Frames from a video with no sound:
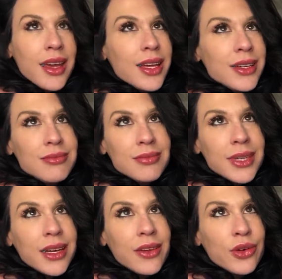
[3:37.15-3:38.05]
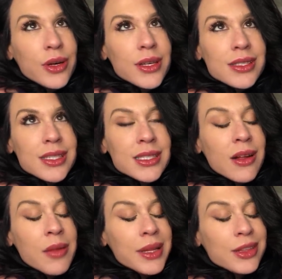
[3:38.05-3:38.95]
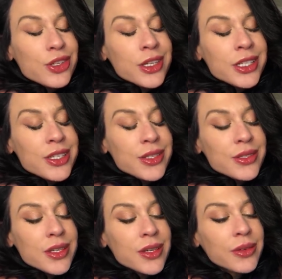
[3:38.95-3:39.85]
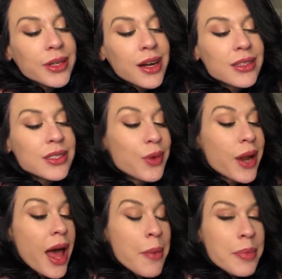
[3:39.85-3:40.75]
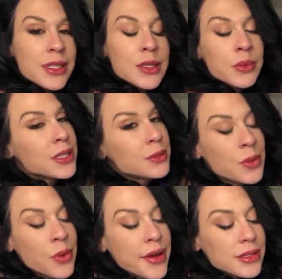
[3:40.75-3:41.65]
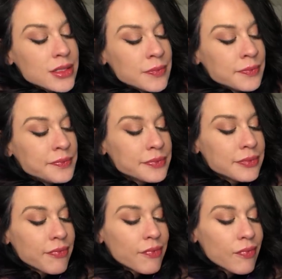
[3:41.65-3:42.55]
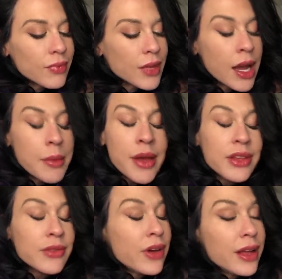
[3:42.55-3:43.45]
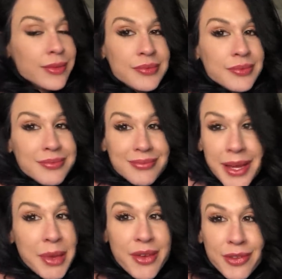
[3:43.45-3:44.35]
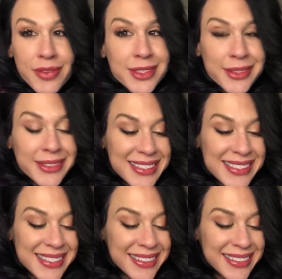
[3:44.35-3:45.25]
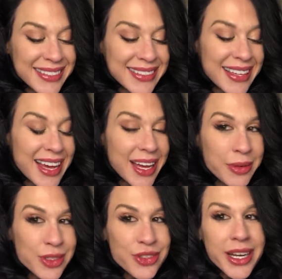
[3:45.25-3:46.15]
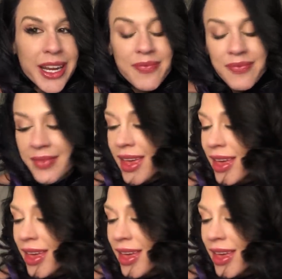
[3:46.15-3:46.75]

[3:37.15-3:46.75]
And, of course, it's all about the journey, too. So regardless of what happens placement-wise, I'm having fun. I'm having fun doing this, so I wouldn't trade it.